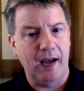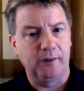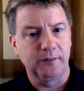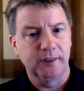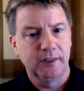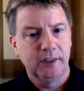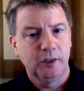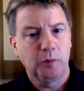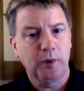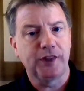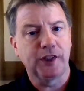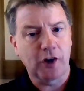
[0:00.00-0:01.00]
down
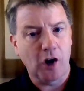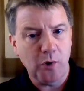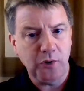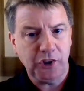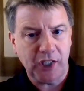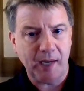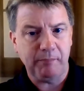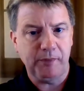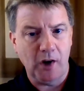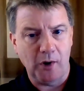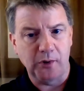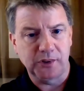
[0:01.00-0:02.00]
with the cone-shaped
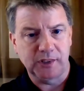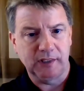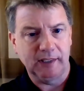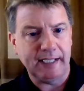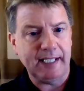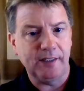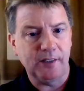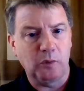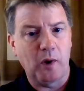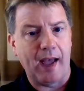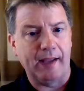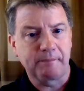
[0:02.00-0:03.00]
nose leading
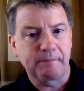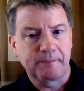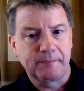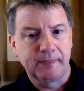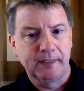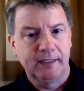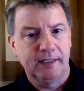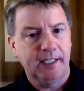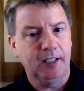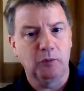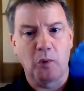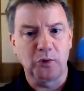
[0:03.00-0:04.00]
the way.
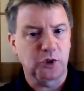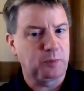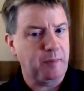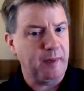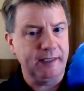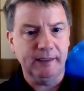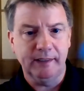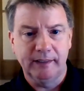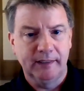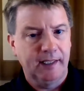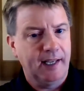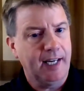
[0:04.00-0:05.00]
It won't spin,
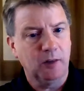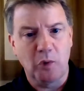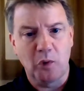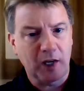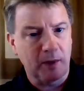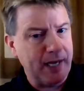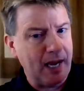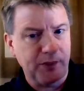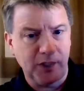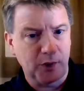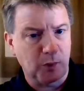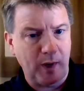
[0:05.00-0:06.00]
and it won't come
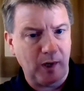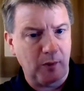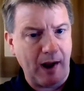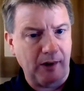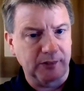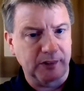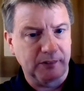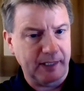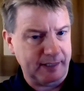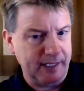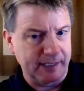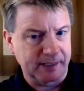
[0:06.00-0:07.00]
down the other way around,
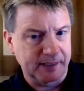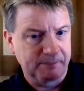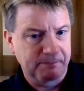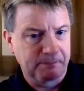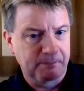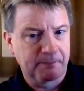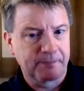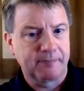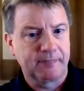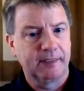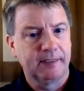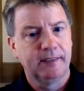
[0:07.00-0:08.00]
like this.
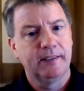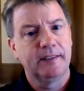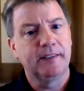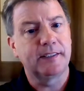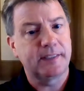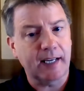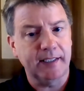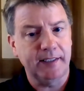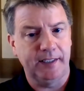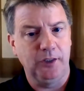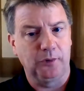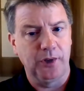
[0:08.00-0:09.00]
The
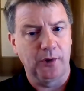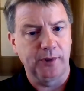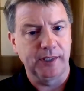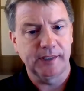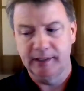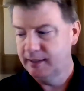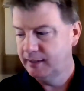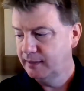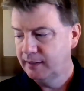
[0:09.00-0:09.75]
second thing you'll notice